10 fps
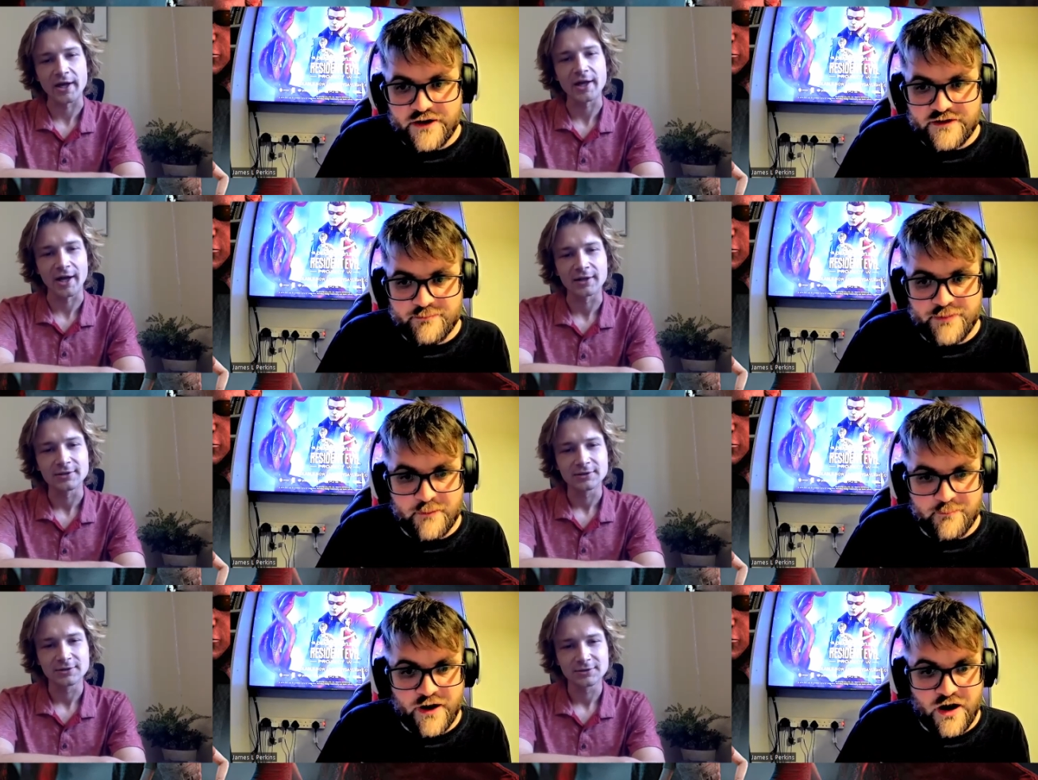Speaker 1: but, yeah.
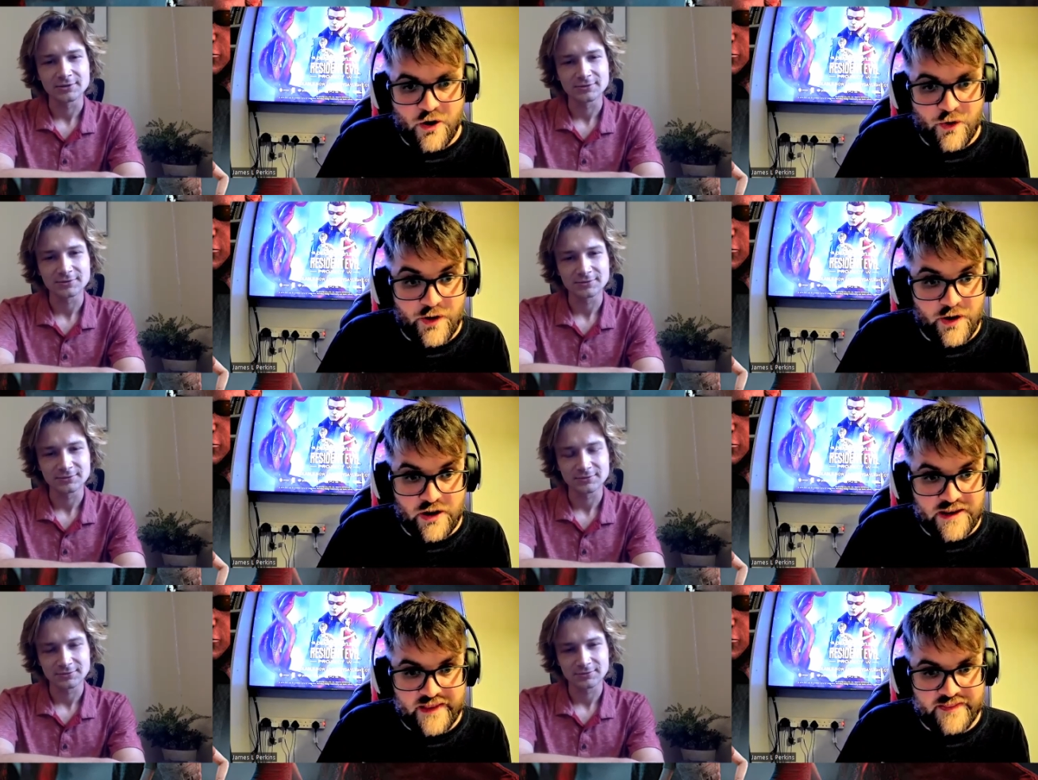but but
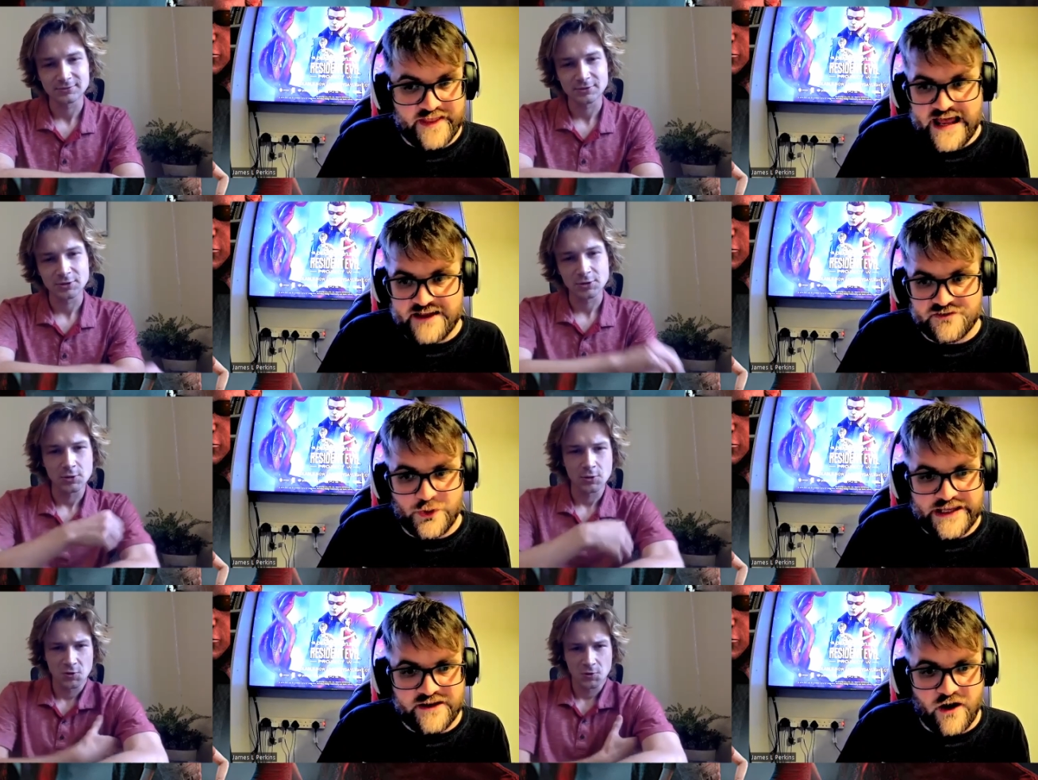uh, the
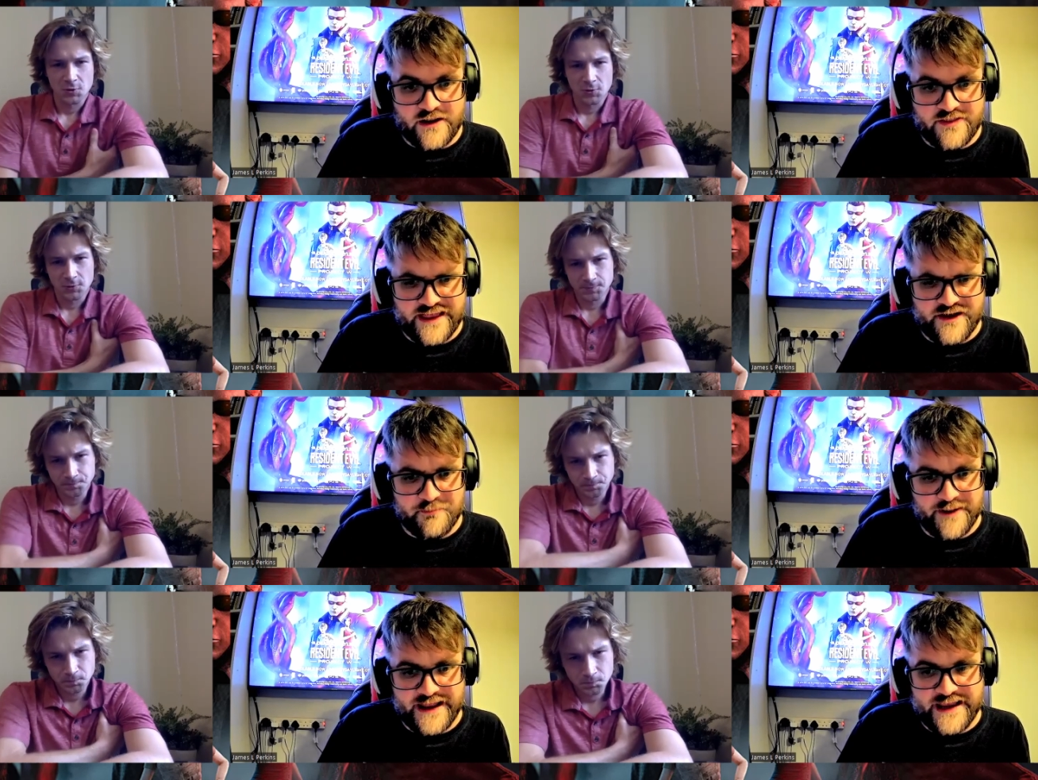last week, I think
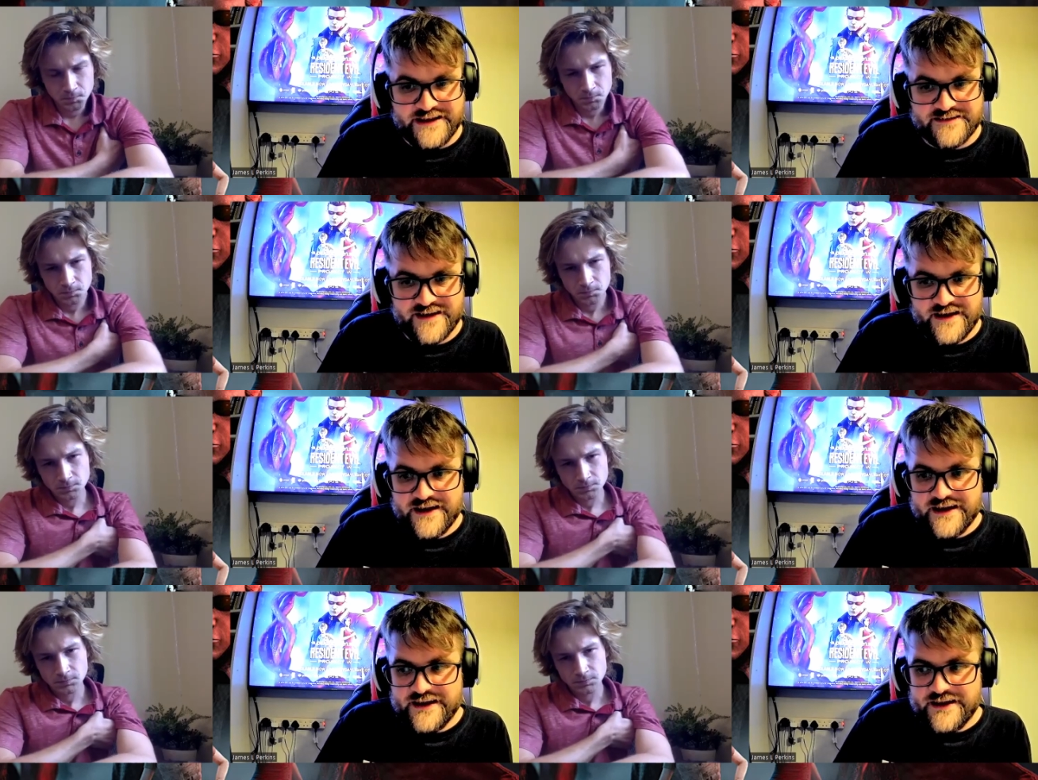I've played.
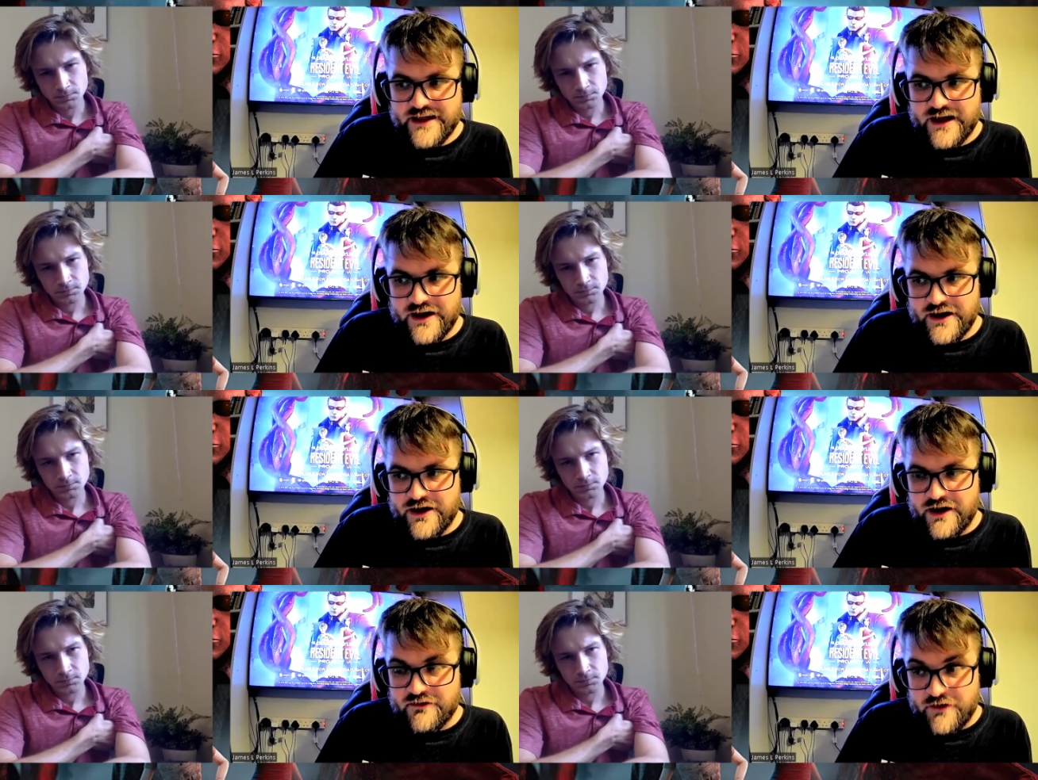
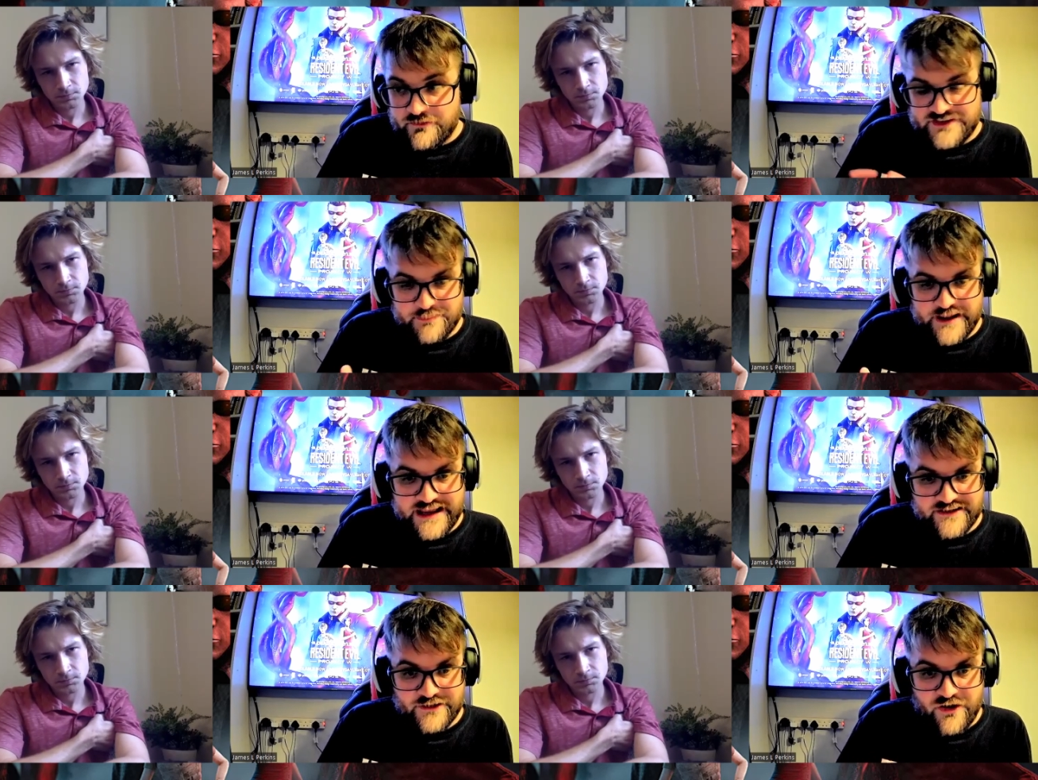Uh, I obviously
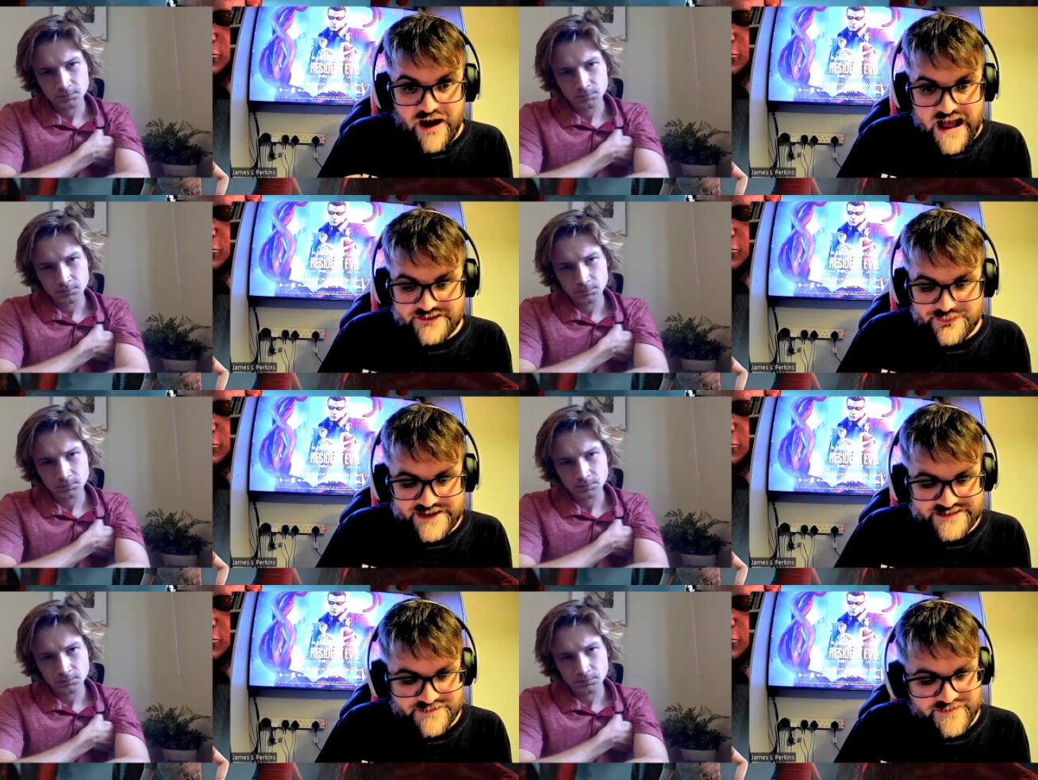played a lot as
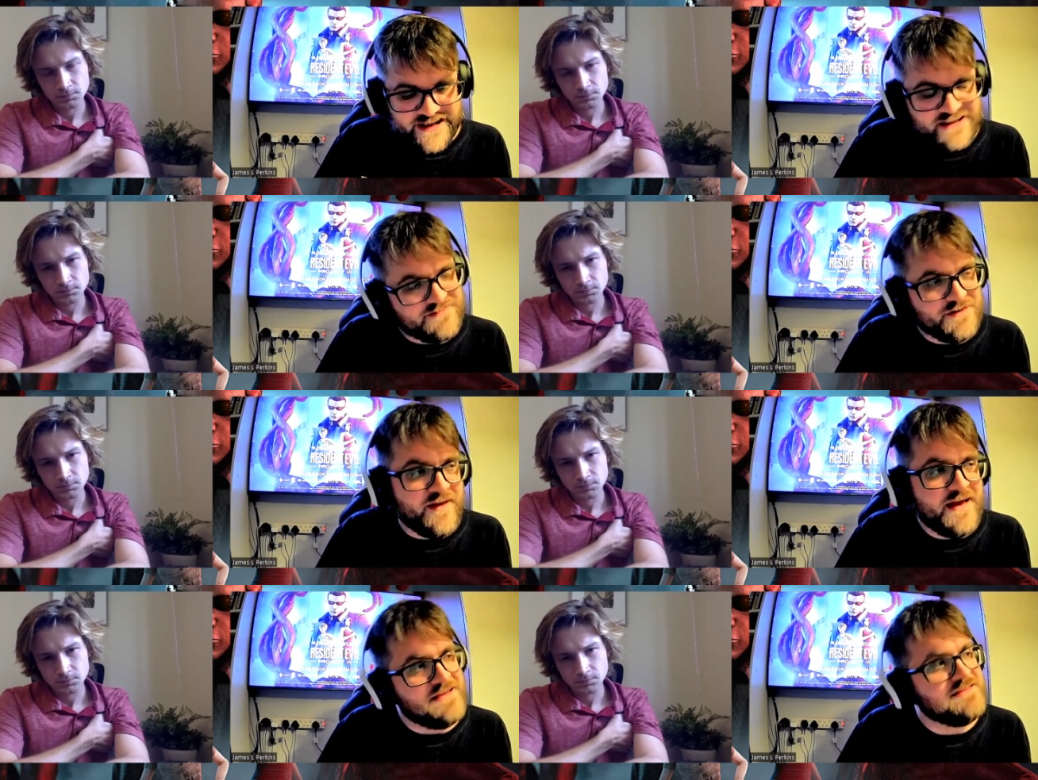Wesker in the last
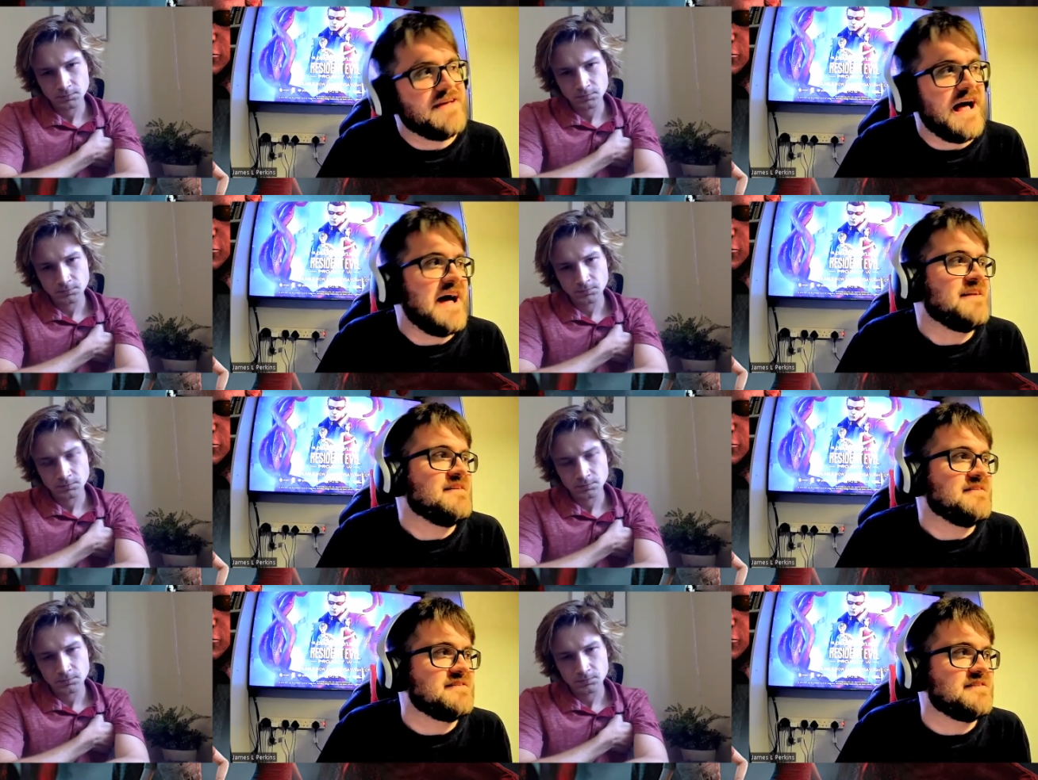few days,
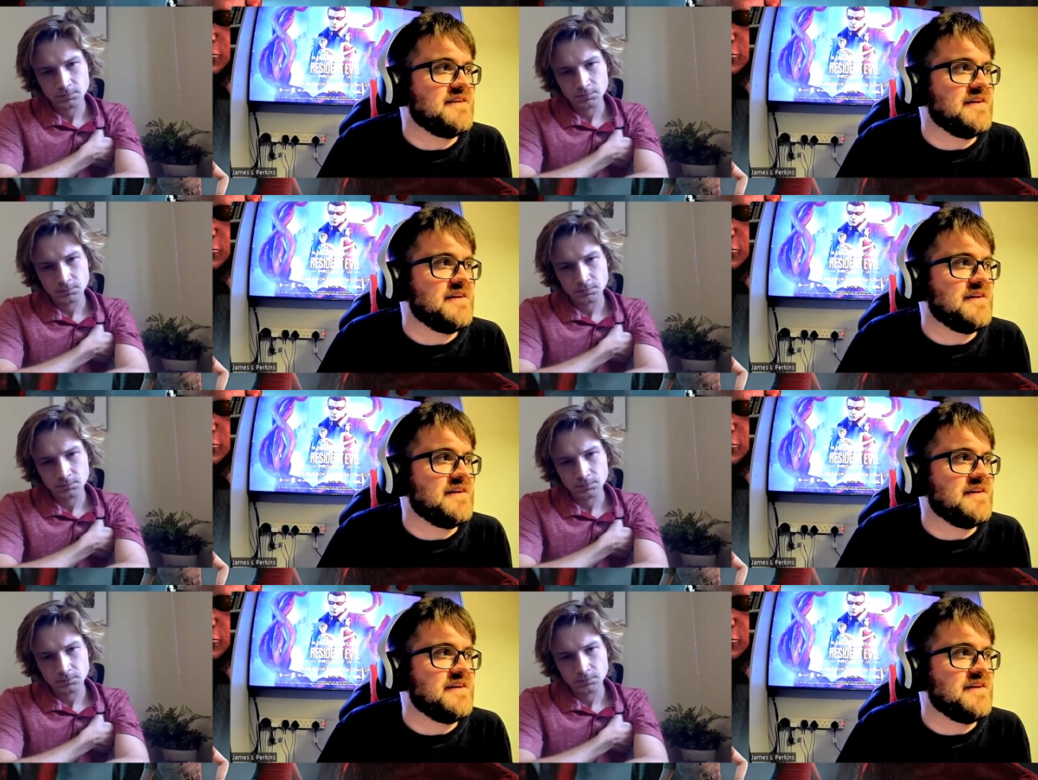and